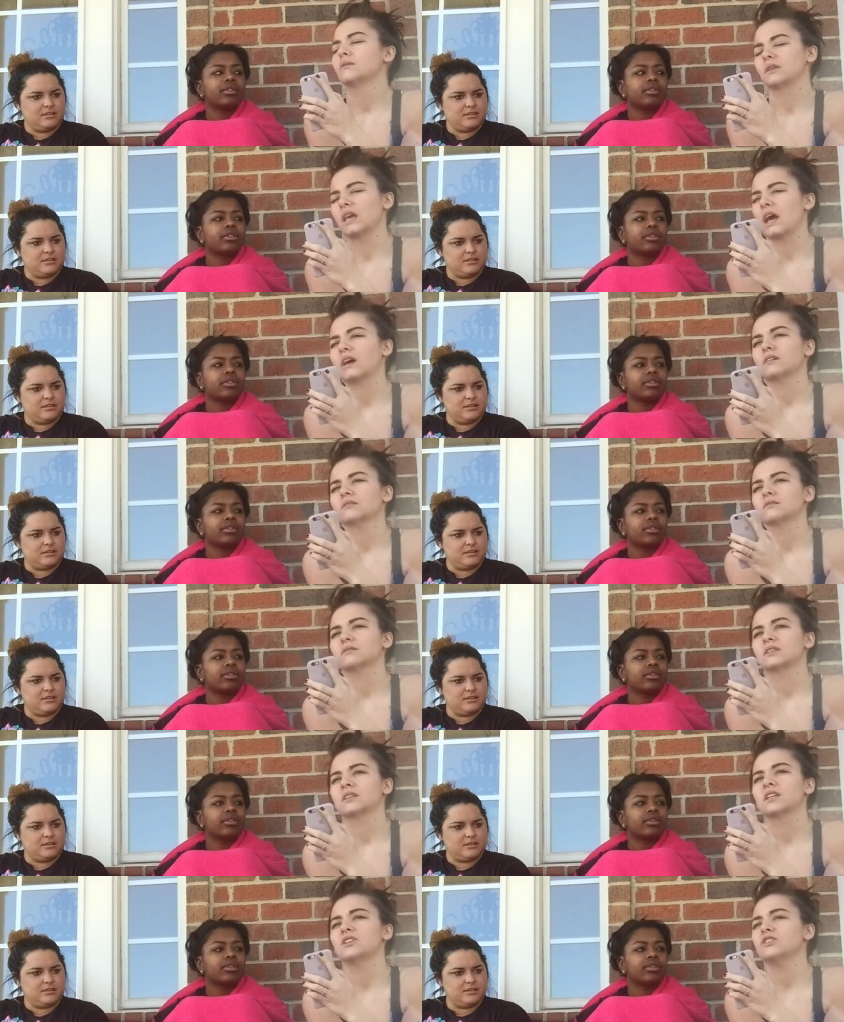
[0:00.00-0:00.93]
Speaker 1: Yeah.
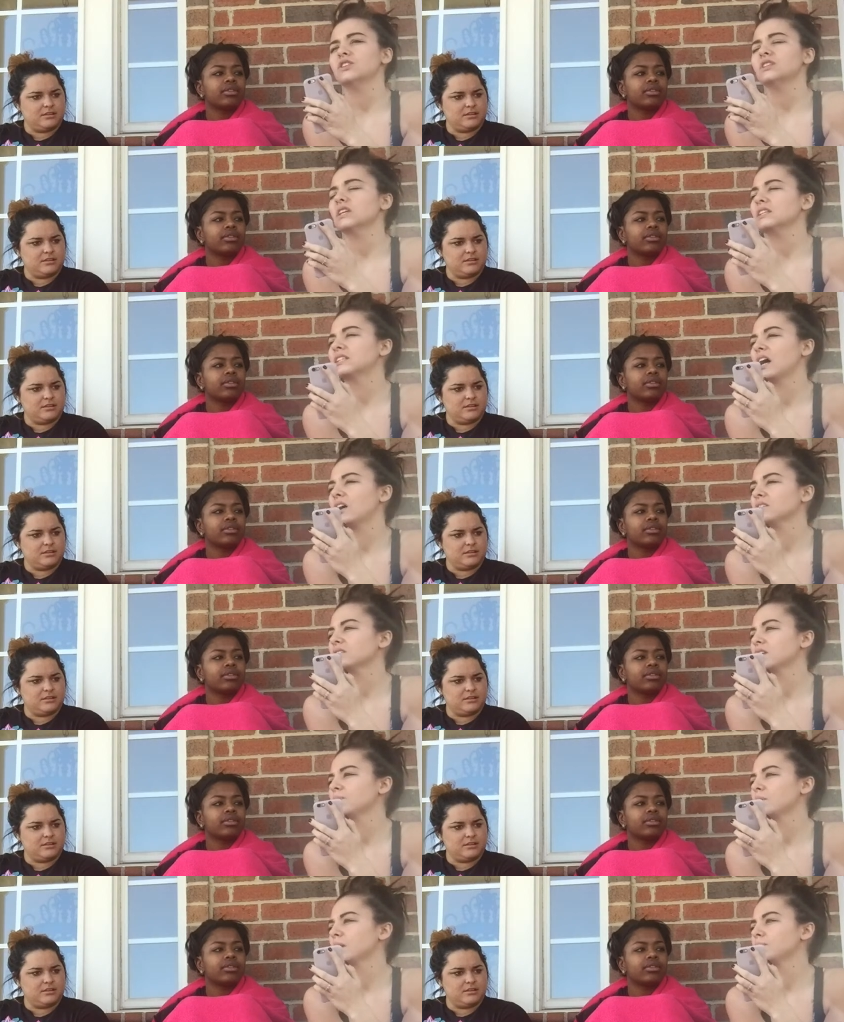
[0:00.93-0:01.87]
Can you just like tell
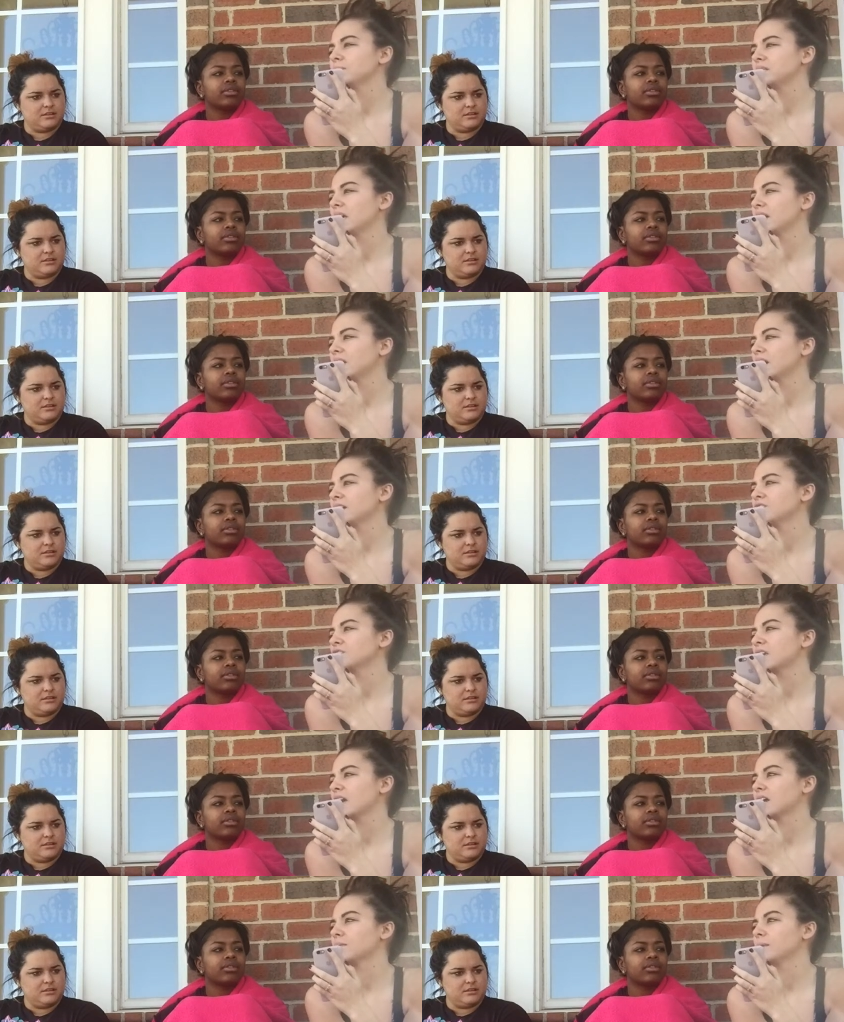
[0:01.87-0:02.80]
someone I'm sick? I
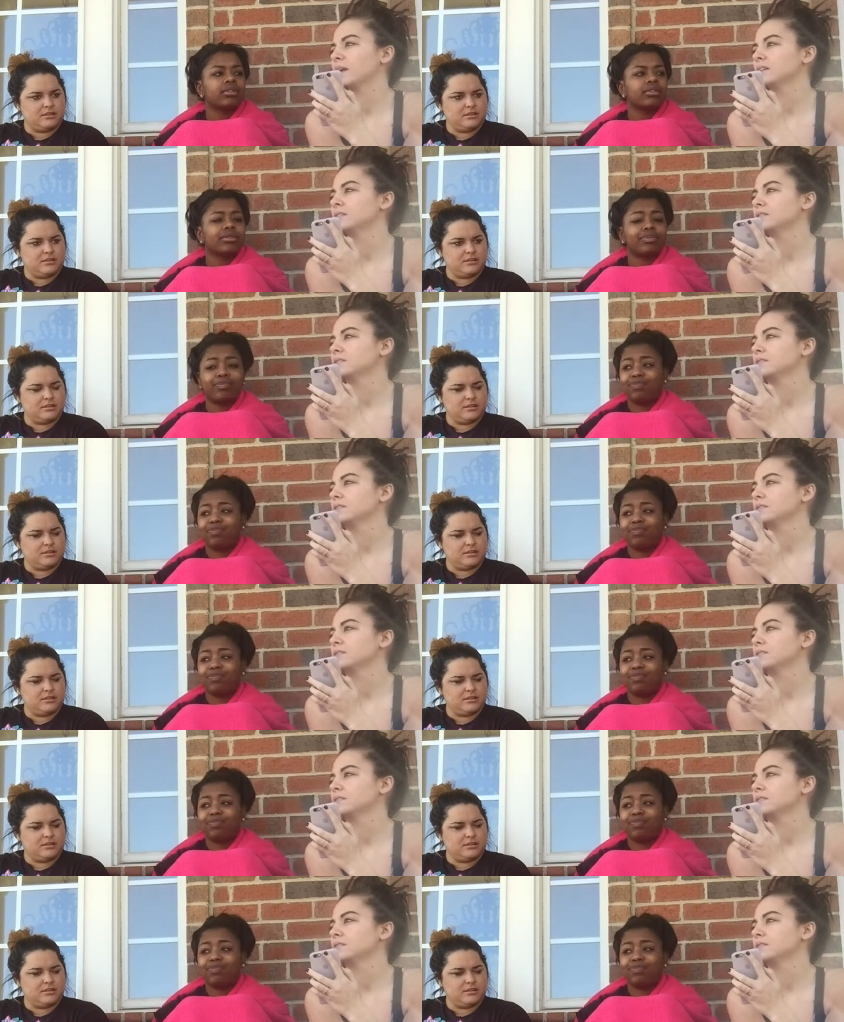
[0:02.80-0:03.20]
just can't come in.